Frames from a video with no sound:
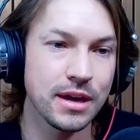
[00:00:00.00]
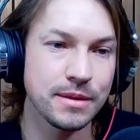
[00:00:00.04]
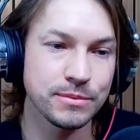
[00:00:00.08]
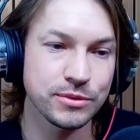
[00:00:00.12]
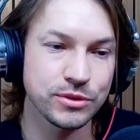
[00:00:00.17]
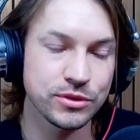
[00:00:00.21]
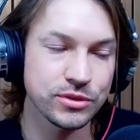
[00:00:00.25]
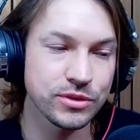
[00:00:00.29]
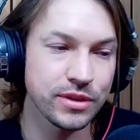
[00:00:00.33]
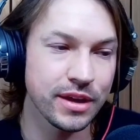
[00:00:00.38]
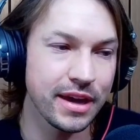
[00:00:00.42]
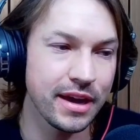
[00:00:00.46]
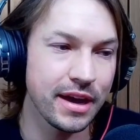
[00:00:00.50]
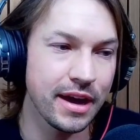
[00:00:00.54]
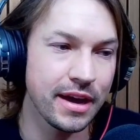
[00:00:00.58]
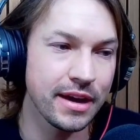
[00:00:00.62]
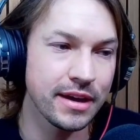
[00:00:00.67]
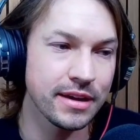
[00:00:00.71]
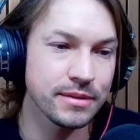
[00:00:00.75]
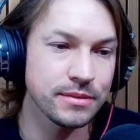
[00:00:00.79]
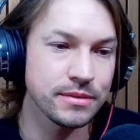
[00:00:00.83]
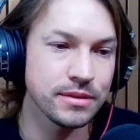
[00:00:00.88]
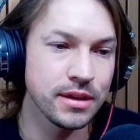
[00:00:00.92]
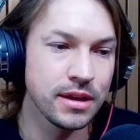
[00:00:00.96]
Google AI.
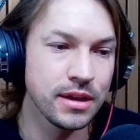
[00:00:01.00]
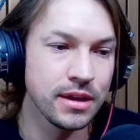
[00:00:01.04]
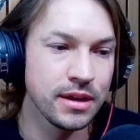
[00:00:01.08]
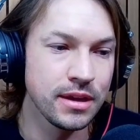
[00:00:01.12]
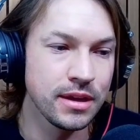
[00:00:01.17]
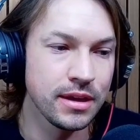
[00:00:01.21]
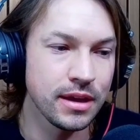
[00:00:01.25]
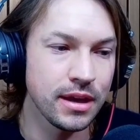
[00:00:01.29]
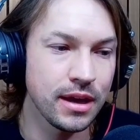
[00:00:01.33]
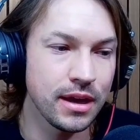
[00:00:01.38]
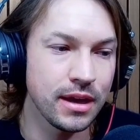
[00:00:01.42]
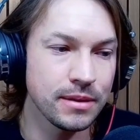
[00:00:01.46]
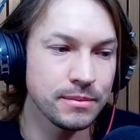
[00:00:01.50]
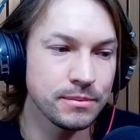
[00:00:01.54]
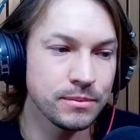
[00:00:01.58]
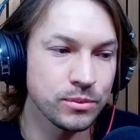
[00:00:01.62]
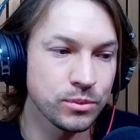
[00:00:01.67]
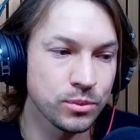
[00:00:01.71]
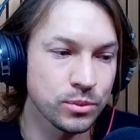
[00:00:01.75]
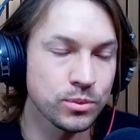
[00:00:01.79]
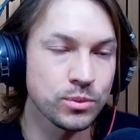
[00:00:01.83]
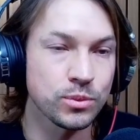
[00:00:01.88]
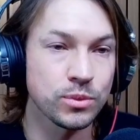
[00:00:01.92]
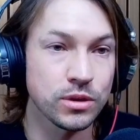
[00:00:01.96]
And
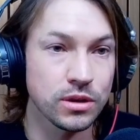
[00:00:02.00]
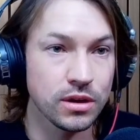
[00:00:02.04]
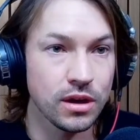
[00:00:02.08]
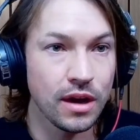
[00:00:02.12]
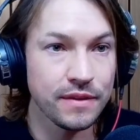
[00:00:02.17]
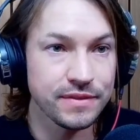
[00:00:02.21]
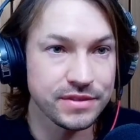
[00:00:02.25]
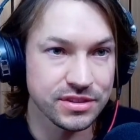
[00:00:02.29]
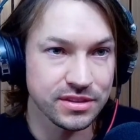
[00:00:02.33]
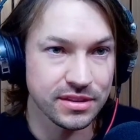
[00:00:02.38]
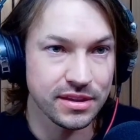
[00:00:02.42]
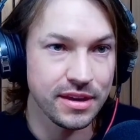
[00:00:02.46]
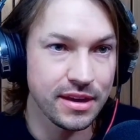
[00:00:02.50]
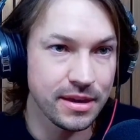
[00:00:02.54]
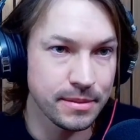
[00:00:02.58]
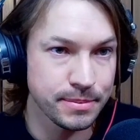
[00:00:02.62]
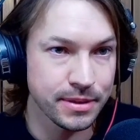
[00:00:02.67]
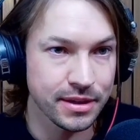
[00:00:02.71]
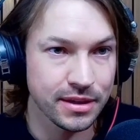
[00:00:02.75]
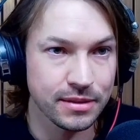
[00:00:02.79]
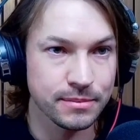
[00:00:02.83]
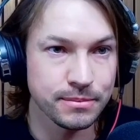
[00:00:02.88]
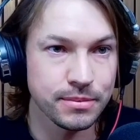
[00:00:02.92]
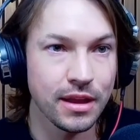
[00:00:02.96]
we're obviously a
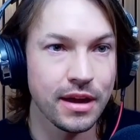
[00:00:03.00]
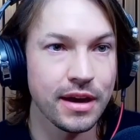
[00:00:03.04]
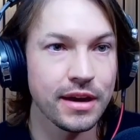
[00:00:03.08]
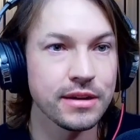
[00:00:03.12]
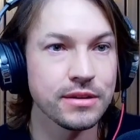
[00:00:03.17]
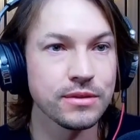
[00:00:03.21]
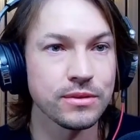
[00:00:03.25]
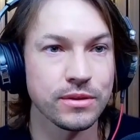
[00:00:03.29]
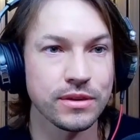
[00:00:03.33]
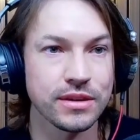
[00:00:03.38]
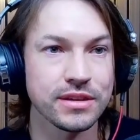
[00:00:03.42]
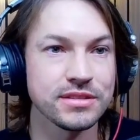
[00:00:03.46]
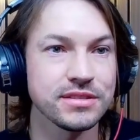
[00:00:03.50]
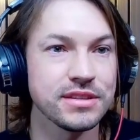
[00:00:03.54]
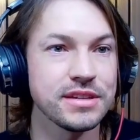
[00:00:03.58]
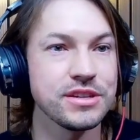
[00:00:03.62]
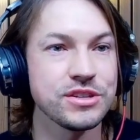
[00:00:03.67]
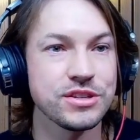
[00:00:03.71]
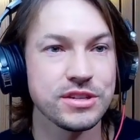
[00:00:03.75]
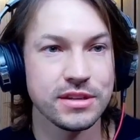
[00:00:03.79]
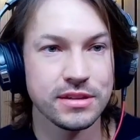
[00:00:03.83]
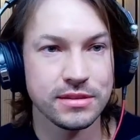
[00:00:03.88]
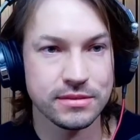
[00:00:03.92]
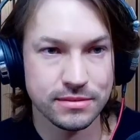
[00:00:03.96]
HIPAA compliant
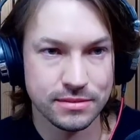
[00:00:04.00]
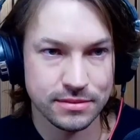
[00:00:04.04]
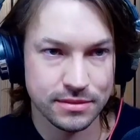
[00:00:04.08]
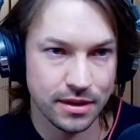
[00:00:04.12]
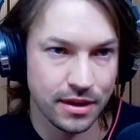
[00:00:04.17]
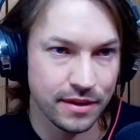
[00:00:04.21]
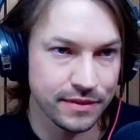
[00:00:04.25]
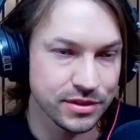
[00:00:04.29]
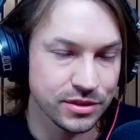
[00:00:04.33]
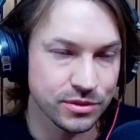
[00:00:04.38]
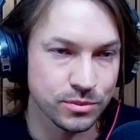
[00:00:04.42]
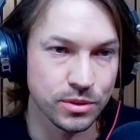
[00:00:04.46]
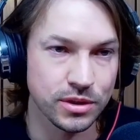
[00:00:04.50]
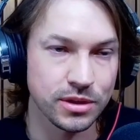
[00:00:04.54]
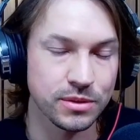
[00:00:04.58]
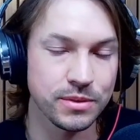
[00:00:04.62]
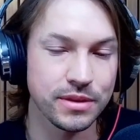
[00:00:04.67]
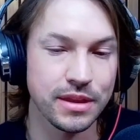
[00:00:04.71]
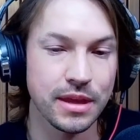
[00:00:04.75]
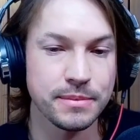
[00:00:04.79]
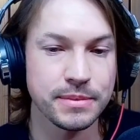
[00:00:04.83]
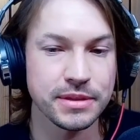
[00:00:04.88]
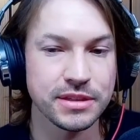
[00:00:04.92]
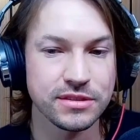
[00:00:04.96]
organization, obviously working
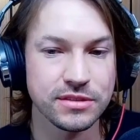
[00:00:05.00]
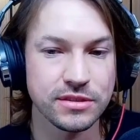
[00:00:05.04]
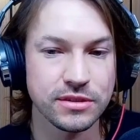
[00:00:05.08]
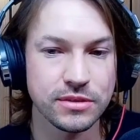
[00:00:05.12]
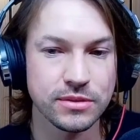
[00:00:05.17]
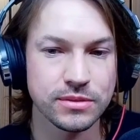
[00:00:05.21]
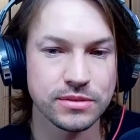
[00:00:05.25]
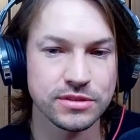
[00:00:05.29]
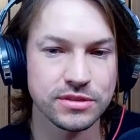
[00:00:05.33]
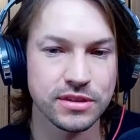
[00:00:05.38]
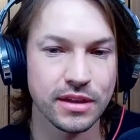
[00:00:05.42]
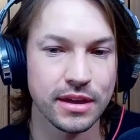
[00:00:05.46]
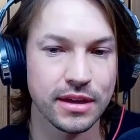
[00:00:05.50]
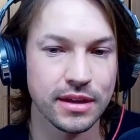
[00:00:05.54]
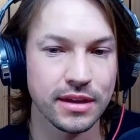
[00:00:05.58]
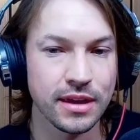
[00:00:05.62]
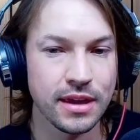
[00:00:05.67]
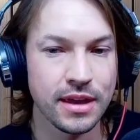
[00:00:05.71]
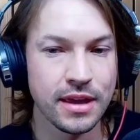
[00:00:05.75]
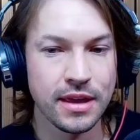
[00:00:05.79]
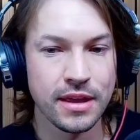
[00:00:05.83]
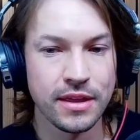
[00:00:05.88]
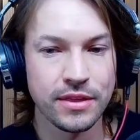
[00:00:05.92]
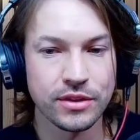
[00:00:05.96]
with MB2. And so like,
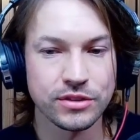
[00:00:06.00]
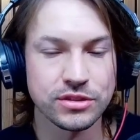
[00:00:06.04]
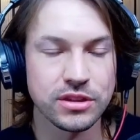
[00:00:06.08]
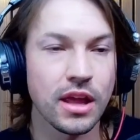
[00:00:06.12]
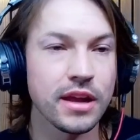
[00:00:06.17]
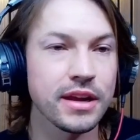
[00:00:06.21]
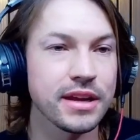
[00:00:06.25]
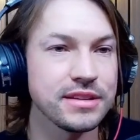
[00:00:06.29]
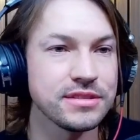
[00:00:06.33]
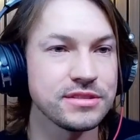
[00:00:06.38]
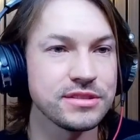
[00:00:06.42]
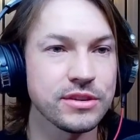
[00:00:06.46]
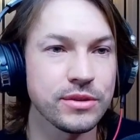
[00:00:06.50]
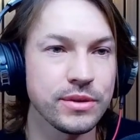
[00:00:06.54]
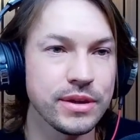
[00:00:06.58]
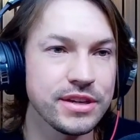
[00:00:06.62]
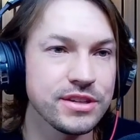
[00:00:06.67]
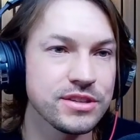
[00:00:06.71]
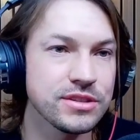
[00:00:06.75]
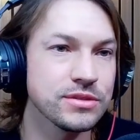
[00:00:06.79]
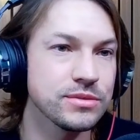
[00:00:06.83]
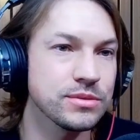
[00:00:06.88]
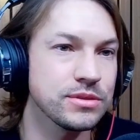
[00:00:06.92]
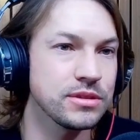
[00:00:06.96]
there's a lot of
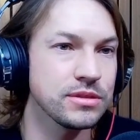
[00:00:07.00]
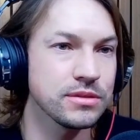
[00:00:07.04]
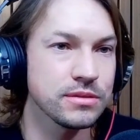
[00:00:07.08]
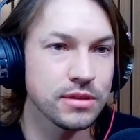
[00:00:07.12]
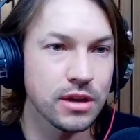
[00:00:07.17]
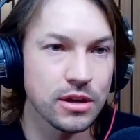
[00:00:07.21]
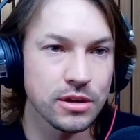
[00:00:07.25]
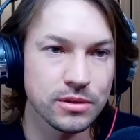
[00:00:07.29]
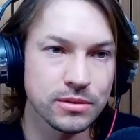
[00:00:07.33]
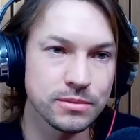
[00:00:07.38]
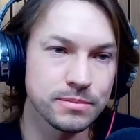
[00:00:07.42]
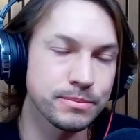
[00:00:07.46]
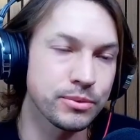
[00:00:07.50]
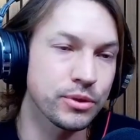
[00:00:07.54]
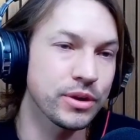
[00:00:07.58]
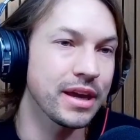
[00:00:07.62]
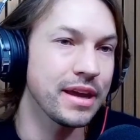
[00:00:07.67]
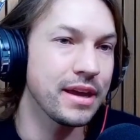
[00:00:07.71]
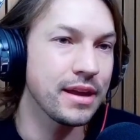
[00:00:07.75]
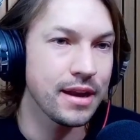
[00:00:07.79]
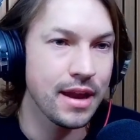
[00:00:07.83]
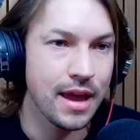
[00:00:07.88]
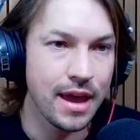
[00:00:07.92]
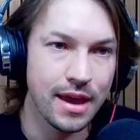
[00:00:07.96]
considerations when you go bring
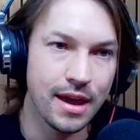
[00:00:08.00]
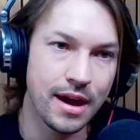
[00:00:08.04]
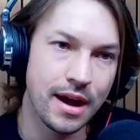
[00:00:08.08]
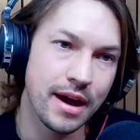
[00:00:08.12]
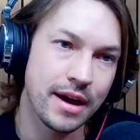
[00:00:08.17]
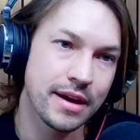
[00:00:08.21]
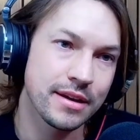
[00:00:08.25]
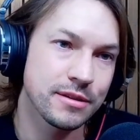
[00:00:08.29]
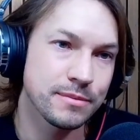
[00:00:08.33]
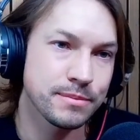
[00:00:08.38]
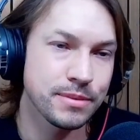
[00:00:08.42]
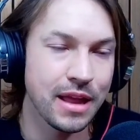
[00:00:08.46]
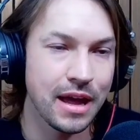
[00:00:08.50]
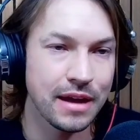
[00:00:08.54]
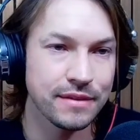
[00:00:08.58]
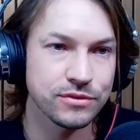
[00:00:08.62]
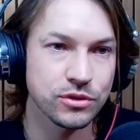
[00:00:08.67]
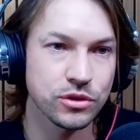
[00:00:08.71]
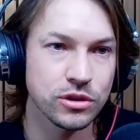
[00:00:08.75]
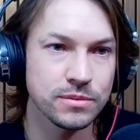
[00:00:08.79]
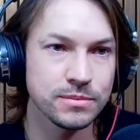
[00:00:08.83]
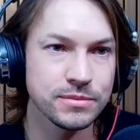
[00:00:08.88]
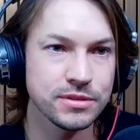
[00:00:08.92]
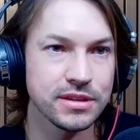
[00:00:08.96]
in AI into
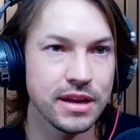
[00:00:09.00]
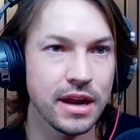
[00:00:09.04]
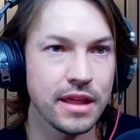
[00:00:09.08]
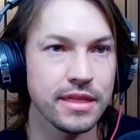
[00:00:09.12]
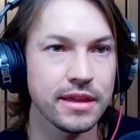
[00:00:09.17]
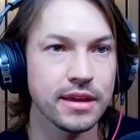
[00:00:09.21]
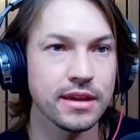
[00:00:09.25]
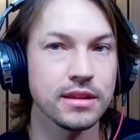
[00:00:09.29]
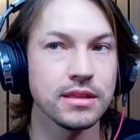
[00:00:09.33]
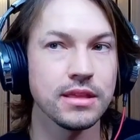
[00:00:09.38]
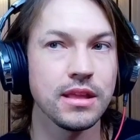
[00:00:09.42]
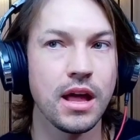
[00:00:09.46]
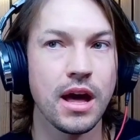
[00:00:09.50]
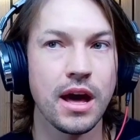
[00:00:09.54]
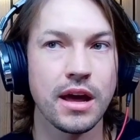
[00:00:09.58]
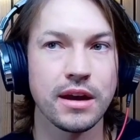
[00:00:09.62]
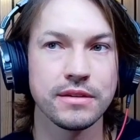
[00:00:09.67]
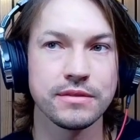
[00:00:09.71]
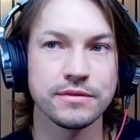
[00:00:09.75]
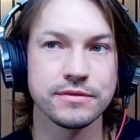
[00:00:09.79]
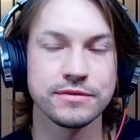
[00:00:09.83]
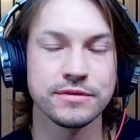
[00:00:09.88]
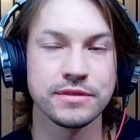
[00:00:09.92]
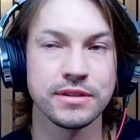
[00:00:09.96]
platforms. And I think
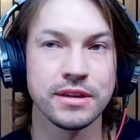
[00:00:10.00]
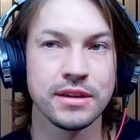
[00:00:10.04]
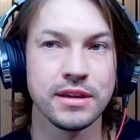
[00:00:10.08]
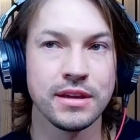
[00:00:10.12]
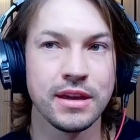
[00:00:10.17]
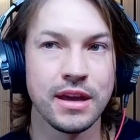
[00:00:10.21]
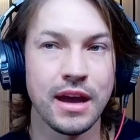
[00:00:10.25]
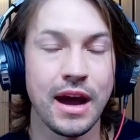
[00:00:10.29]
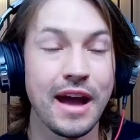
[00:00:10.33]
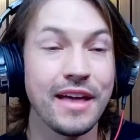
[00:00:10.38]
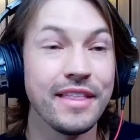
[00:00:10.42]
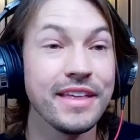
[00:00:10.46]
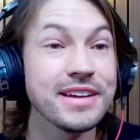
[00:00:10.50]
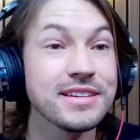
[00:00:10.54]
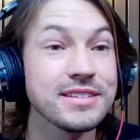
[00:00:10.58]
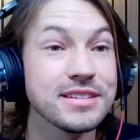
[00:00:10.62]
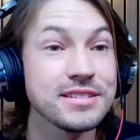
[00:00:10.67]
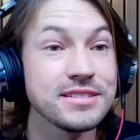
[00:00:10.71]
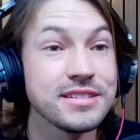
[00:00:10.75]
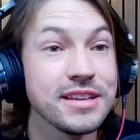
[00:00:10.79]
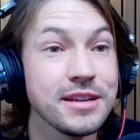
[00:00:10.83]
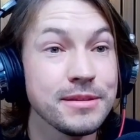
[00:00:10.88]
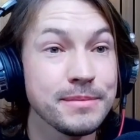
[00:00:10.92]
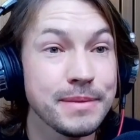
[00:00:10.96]
I like to
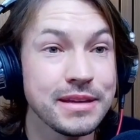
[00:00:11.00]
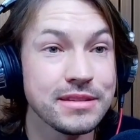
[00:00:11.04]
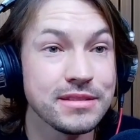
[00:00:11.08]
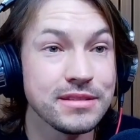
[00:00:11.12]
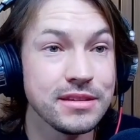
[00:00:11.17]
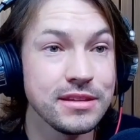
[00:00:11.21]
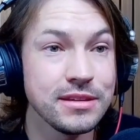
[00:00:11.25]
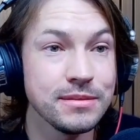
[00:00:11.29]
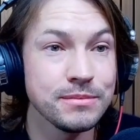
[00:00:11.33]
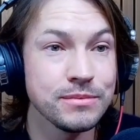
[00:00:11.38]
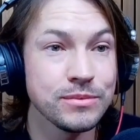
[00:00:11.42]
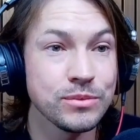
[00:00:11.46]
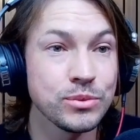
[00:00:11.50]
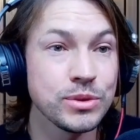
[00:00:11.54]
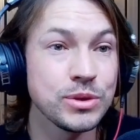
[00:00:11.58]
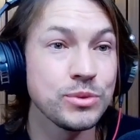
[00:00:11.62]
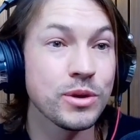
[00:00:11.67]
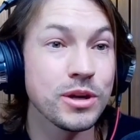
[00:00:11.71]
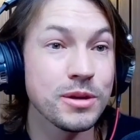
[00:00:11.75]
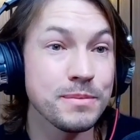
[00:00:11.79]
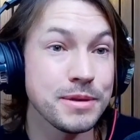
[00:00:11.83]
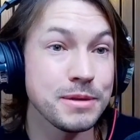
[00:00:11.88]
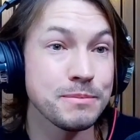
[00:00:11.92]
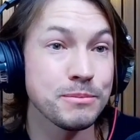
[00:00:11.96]
say to my team, we
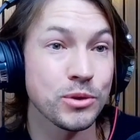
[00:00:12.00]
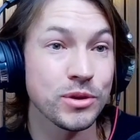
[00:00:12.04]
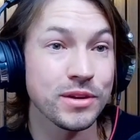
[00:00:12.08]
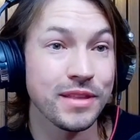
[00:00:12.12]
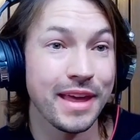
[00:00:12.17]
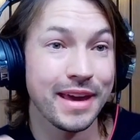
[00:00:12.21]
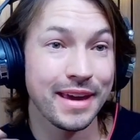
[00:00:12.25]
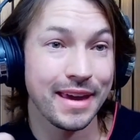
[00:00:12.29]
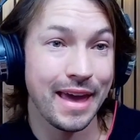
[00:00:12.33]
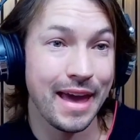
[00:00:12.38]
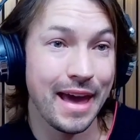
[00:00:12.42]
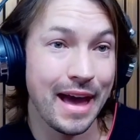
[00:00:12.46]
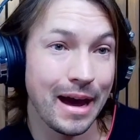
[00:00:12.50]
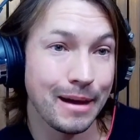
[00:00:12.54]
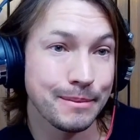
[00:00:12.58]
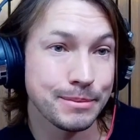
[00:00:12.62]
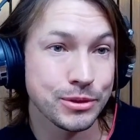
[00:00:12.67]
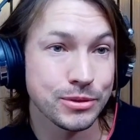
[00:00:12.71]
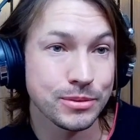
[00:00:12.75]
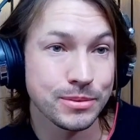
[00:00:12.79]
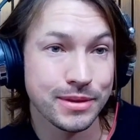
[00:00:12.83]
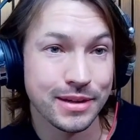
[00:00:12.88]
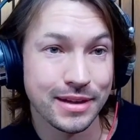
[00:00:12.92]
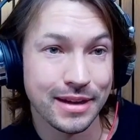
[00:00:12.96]
want to be more like
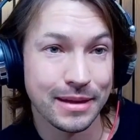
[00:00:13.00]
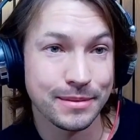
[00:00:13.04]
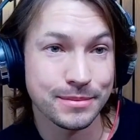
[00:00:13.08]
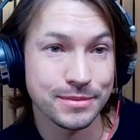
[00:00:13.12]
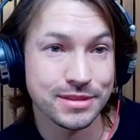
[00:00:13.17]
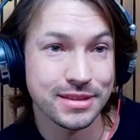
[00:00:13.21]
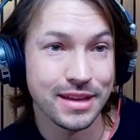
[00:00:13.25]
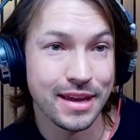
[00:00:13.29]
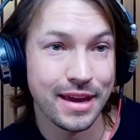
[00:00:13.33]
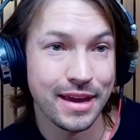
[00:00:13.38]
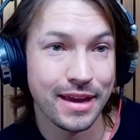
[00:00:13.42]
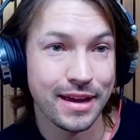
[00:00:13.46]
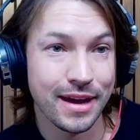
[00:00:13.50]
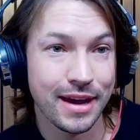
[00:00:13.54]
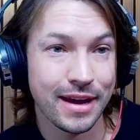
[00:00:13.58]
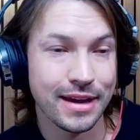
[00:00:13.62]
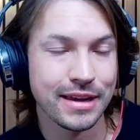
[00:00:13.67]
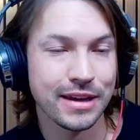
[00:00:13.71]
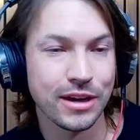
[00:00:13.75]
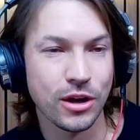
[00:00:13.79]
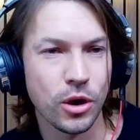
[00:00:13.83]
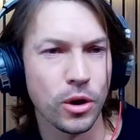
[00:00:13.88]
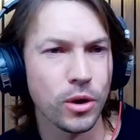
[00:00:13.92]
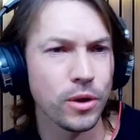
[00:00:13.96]
Apple when it comes to AI,
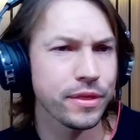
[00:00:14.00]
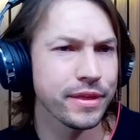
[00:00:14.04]
like all